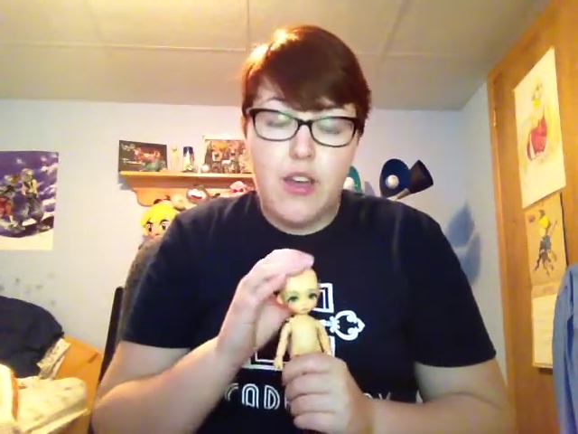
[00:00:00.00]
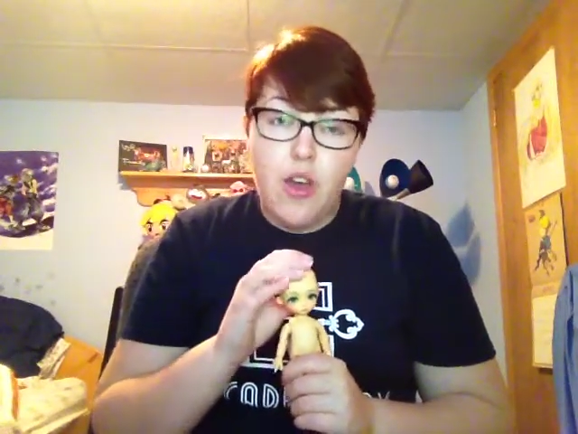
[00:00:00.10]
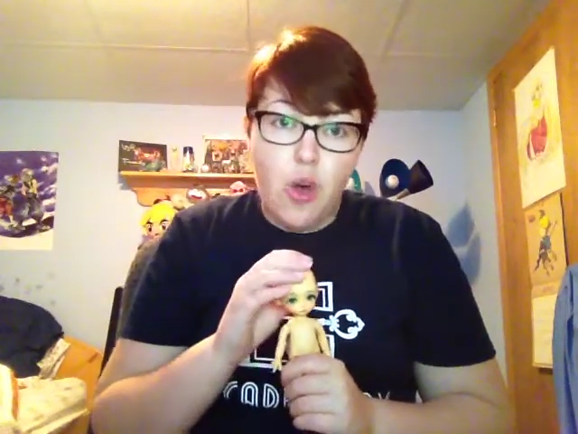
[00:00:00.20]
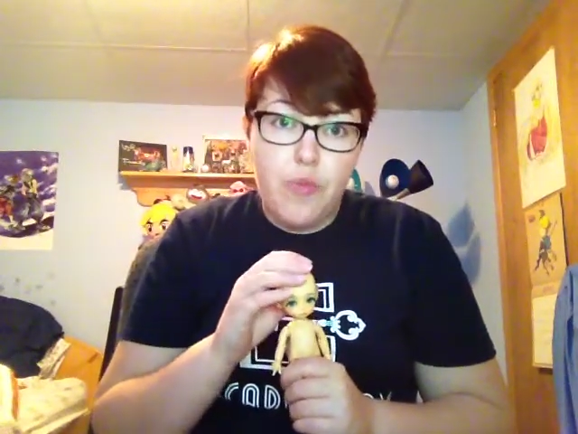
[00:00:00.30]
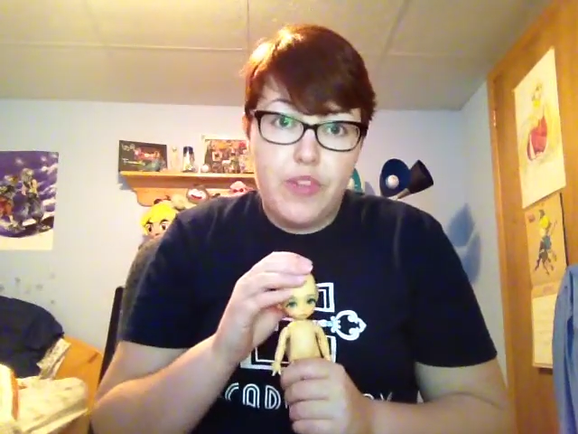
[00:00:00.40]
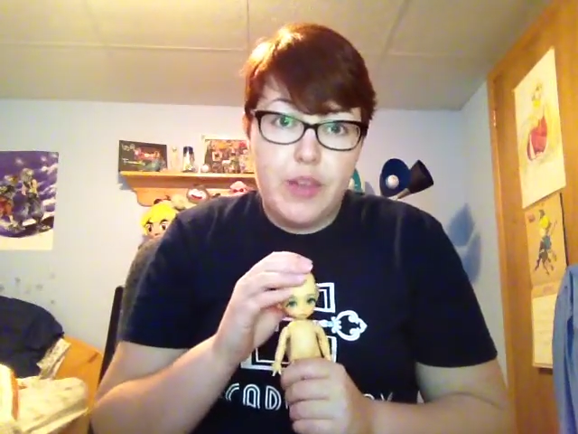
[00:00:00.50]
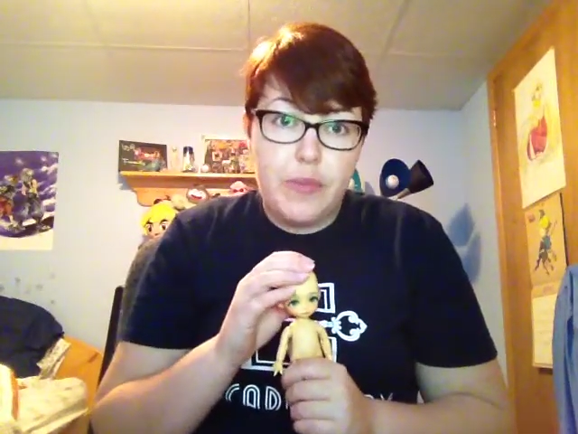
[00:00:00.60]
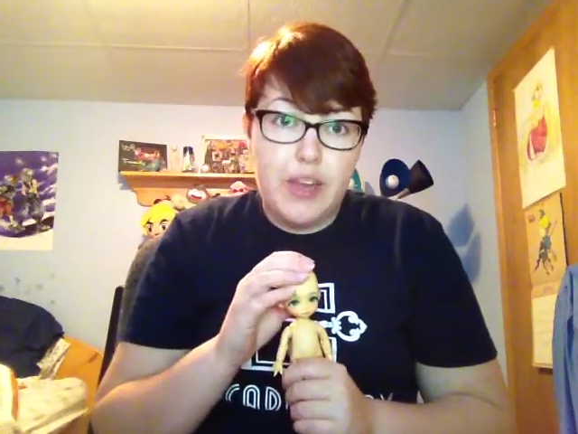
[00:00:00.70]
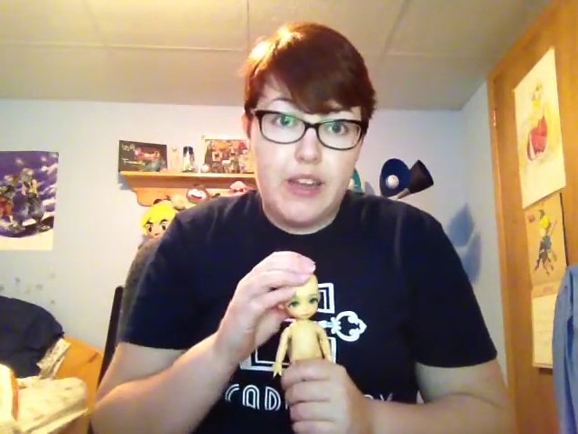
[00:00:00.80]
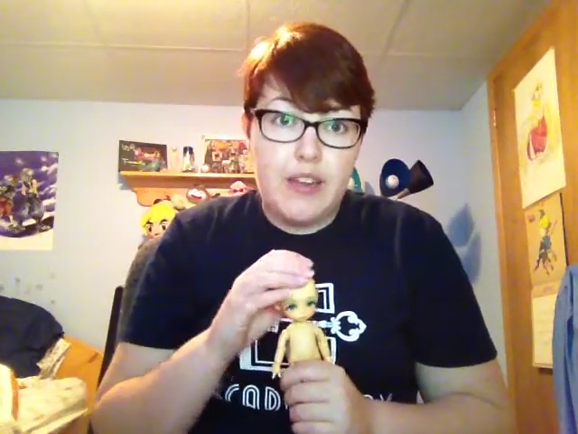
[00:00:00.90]
hopefully
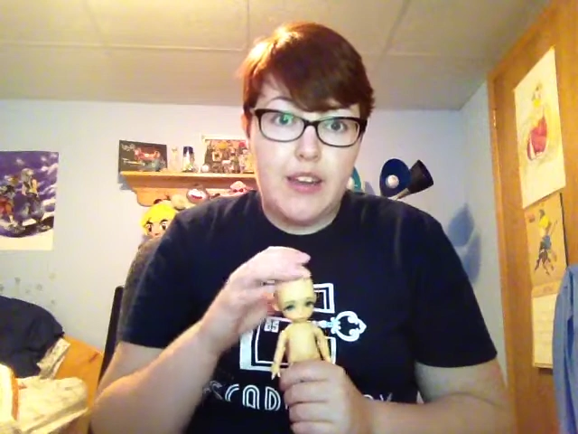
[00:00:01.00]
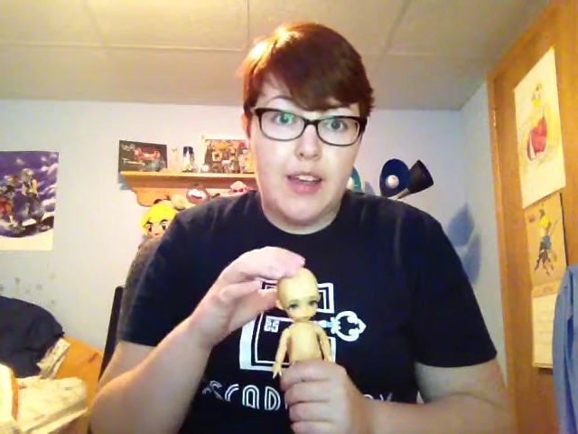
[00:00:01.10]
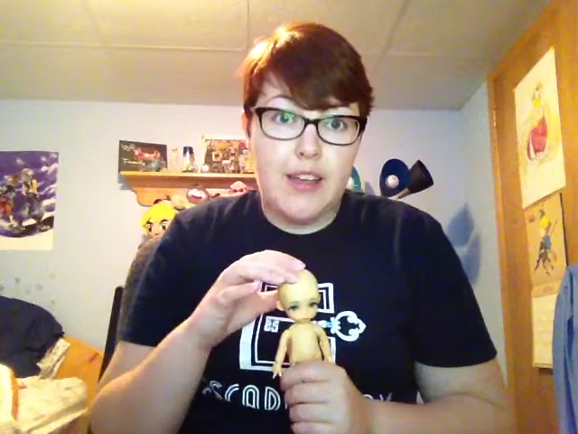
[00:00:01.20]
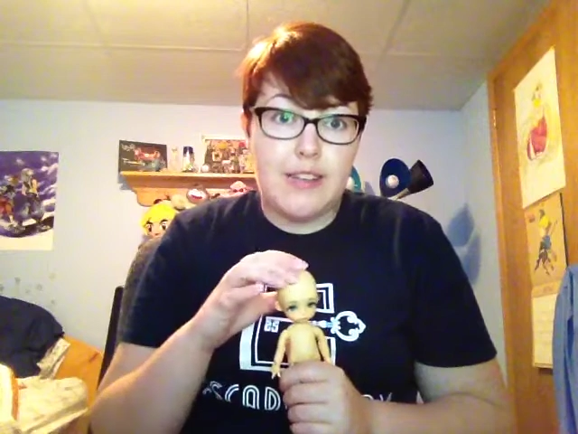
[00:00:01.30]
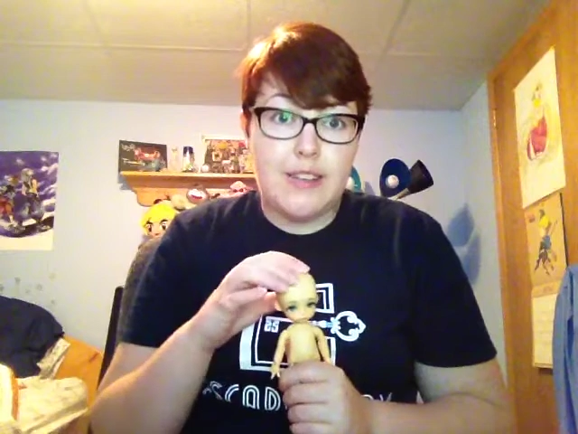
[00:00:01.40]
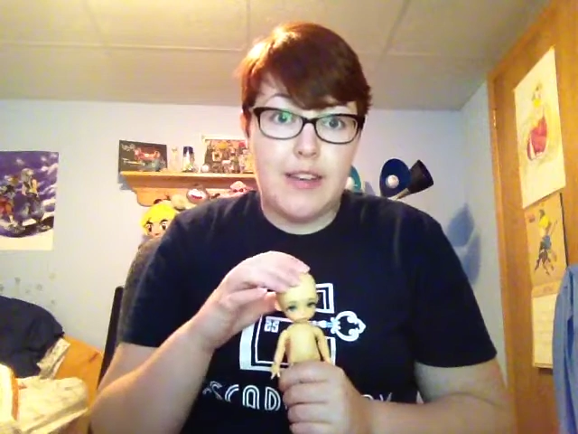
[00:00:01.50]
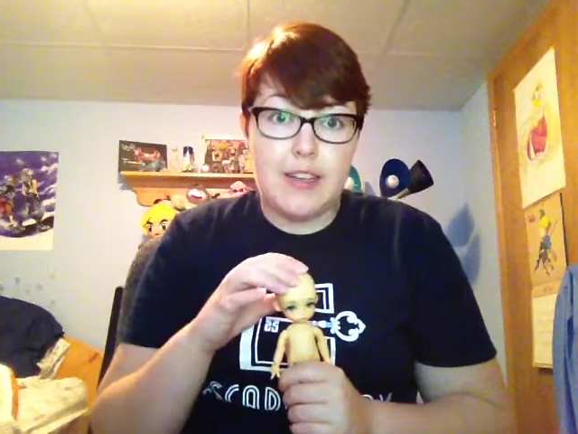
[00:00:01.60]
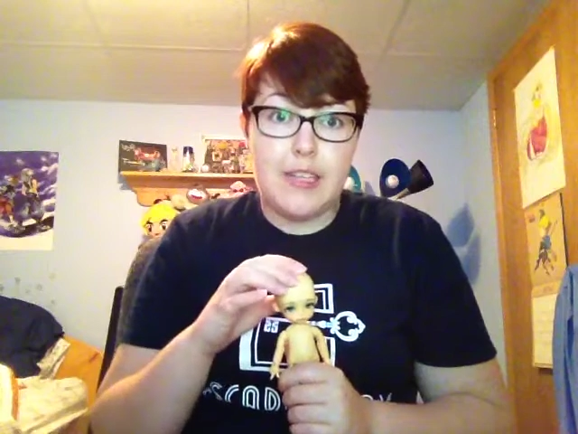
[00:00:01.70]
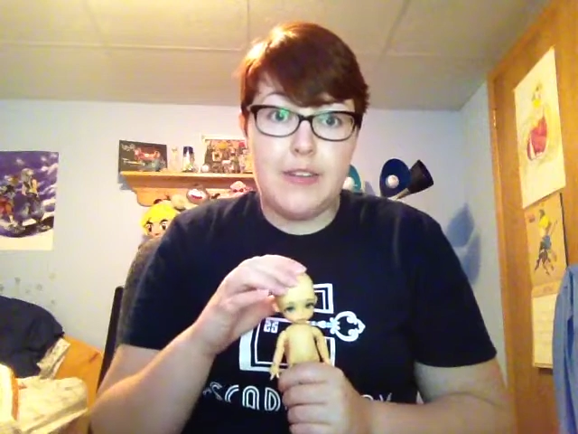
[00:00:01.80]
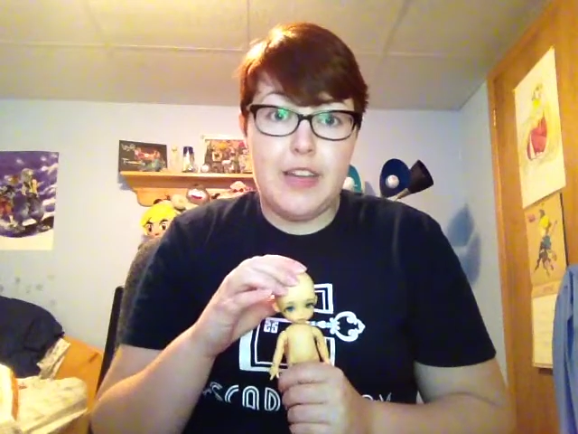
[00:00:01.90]
when I talk
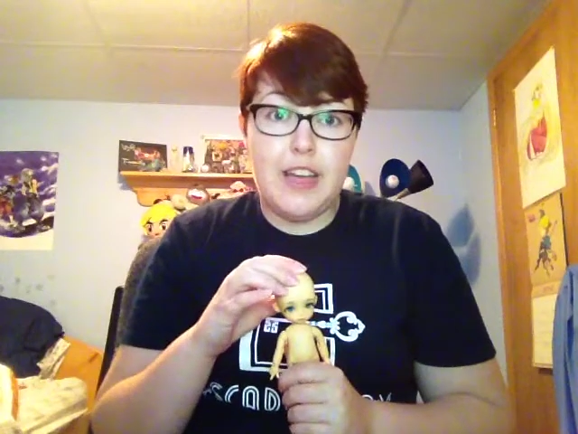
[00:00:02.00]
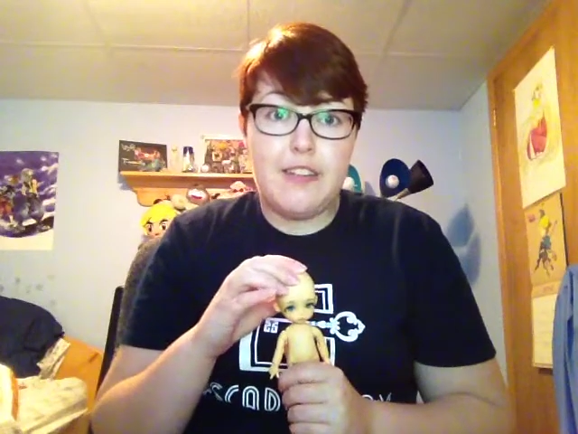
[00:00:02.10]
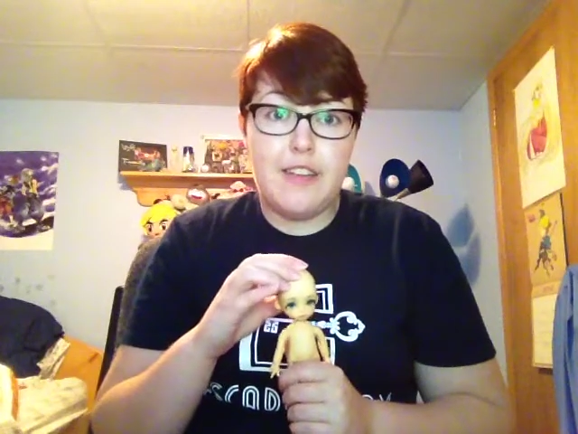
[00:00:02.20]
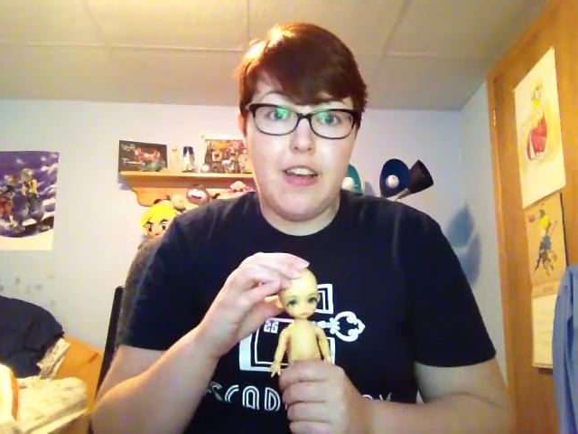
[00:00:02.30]
to you next,